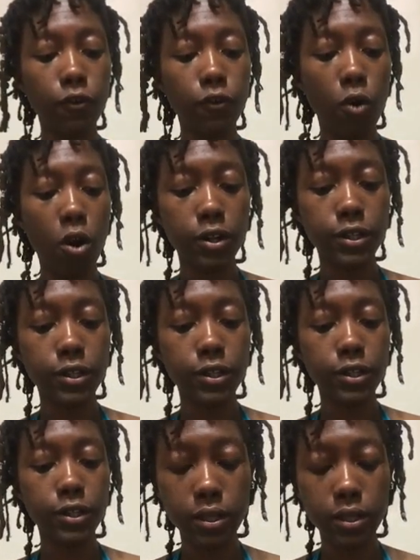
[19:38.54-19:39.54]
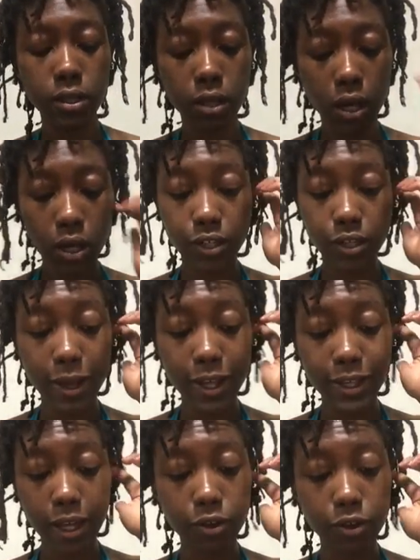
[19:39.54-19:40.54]
water signs.
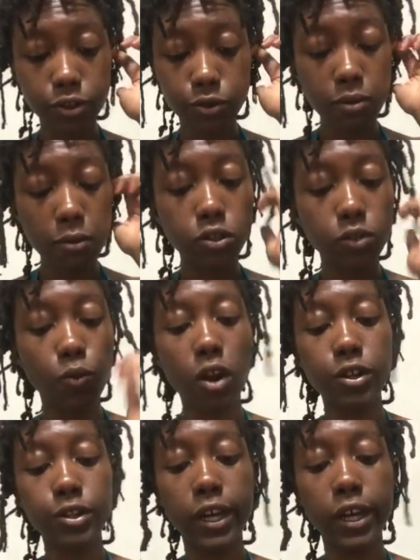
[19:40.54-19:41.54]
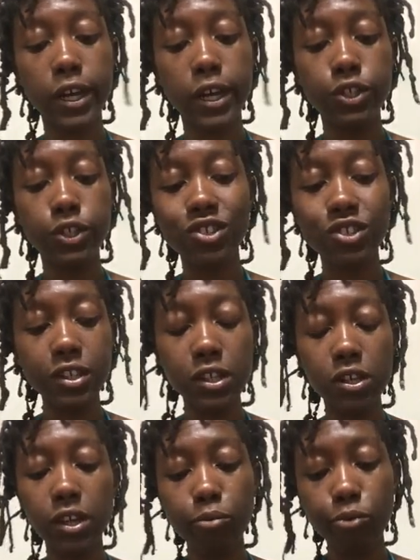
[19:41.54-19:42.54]
Somebody's out there doing the most. Water signs, you're actually
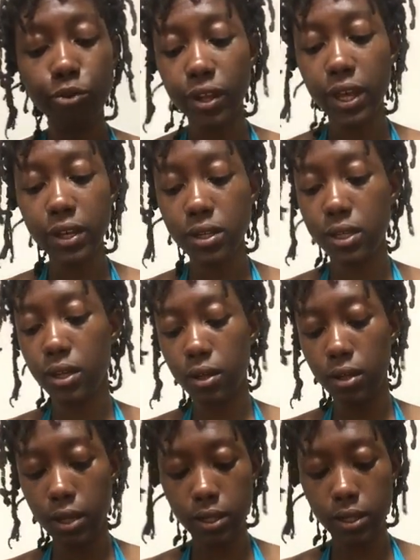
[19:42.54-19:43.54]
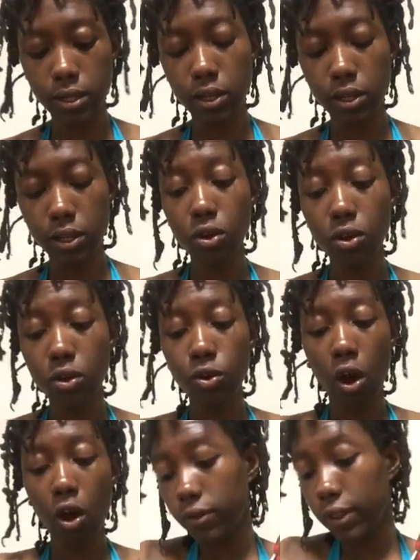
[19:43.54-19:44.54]
looking pretty innocent in this. And y'all know,
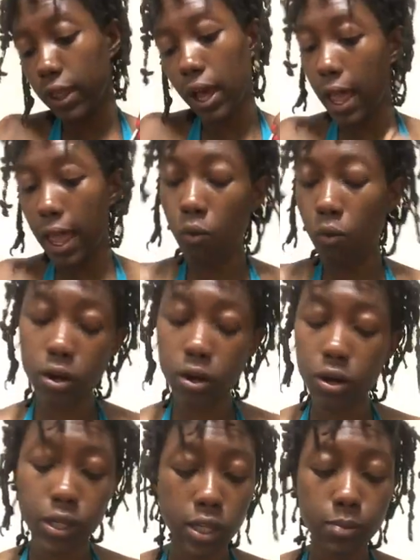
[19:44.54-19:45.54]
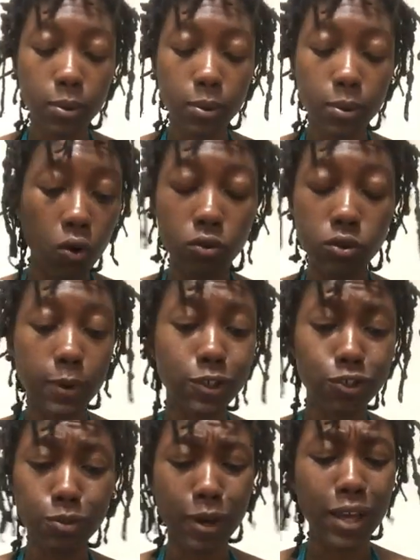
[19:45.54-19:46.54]
y'all think I hate water signs, but I don't. Especially
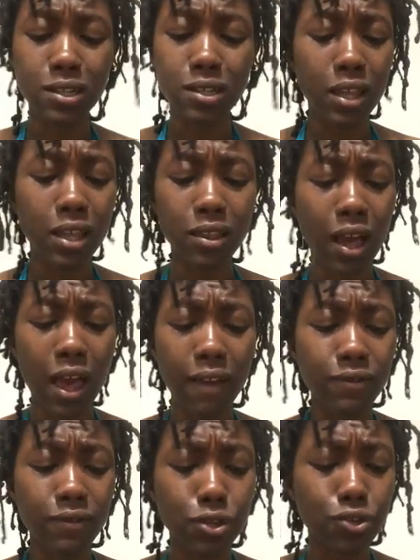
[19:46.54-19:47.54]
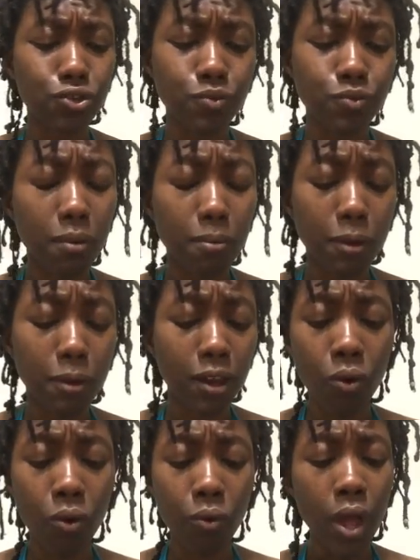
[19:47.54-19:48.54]
Pisces. They think I have this issue with them, but I
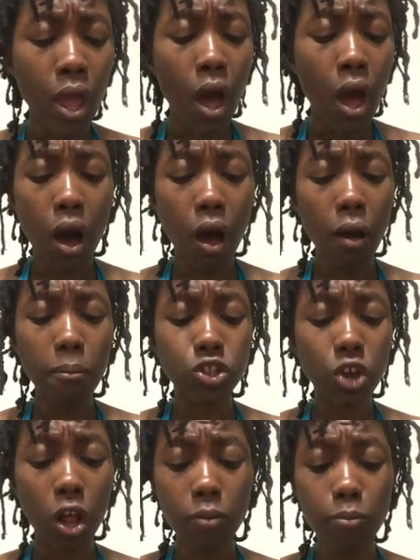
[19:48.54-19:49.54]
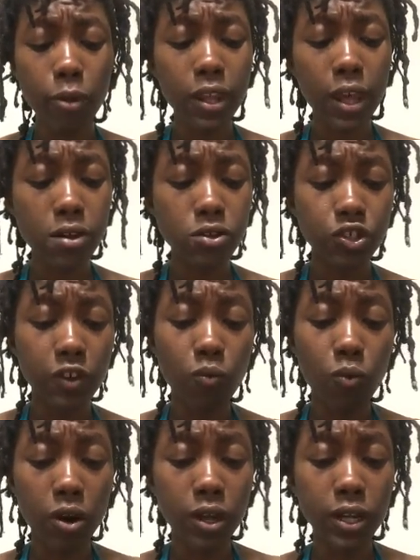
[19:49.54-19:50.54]
don't. But y'all are bringing the energy of
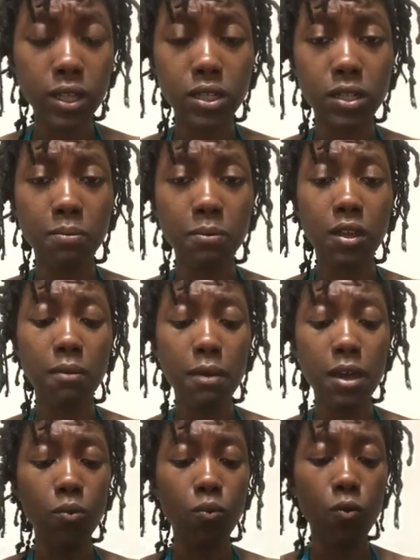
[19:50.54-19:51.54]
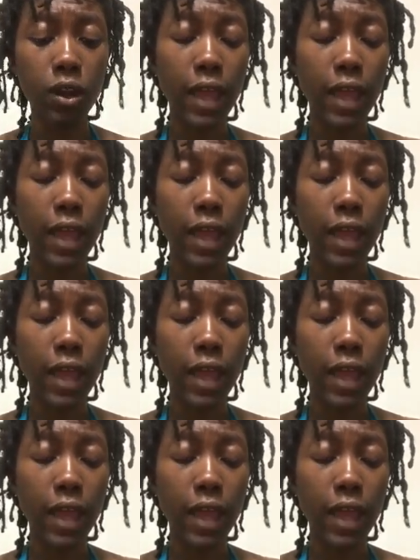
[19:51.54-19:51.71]
wanting to be committed, wanting